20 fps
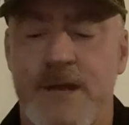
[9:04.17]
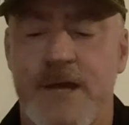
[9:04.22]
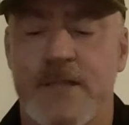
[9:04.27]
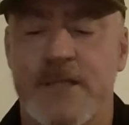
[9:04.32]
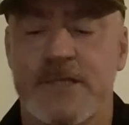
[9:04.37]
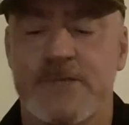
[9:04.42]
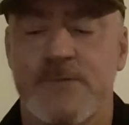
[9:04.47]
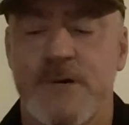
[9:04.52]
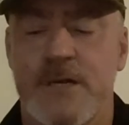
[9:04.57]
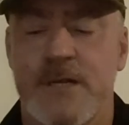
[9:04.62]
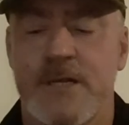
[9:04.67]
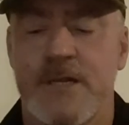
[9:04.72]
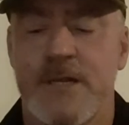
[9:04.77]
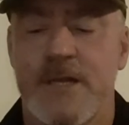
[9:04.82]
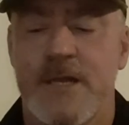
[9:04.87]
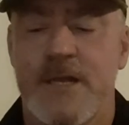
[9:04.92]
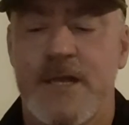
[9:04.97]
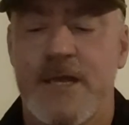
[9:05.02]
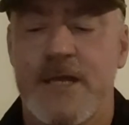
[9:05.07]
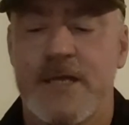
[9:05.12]
about this one
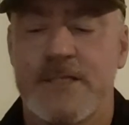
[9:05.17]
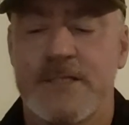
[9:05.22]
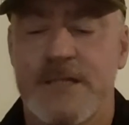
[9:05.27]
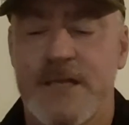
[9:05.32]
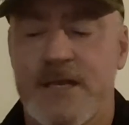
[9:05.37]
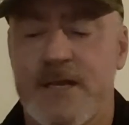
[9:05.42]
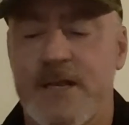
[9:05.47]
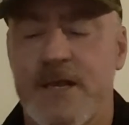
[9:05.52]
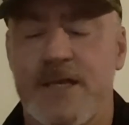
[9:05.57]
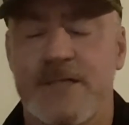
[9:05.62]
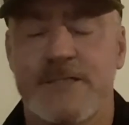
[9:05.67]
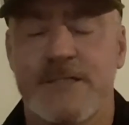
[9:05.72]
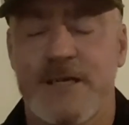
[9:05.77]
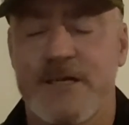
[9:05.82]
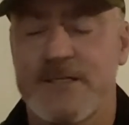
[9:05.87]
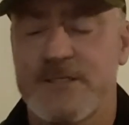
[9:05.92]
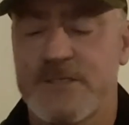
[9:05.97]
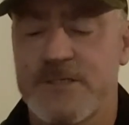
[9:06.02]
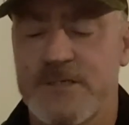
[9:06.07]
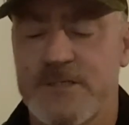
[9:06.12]
is that
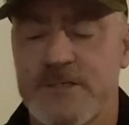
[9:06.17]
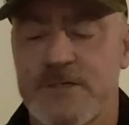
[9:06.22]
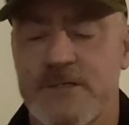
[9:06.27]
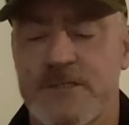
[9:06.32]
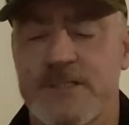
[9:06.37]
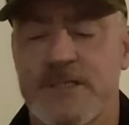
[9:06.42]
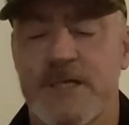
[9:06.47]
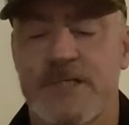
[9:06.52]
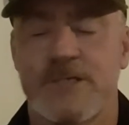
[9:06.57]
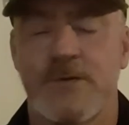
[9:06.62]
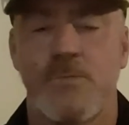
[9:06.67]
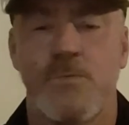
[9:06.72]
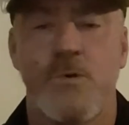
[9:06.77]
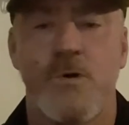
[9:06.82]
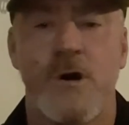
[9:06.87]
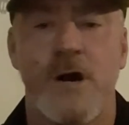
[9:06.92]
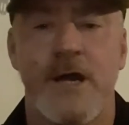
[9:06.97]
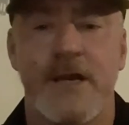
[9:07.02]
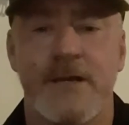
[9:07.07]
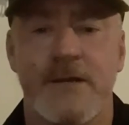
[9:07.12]
it's just got such a
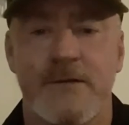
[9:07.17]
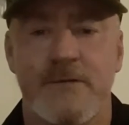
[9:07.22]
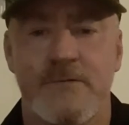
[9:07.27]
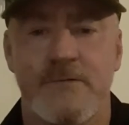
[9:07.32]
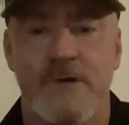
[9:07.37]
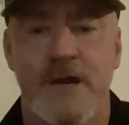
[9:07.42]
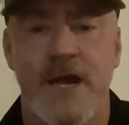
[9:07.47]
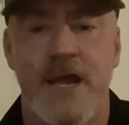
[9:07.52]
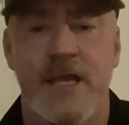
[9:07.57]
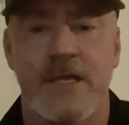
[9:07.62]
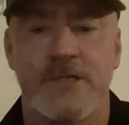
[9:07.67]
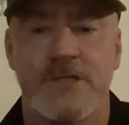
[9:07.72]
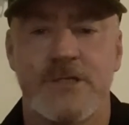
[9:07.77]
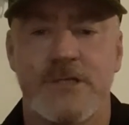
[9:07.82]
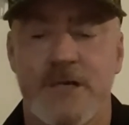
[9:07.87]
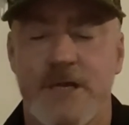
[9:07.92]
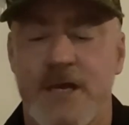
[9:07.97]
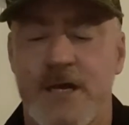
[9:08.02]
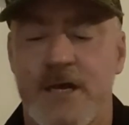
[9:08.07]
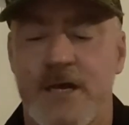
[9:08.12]
wide
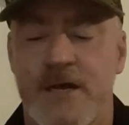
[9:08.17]
range.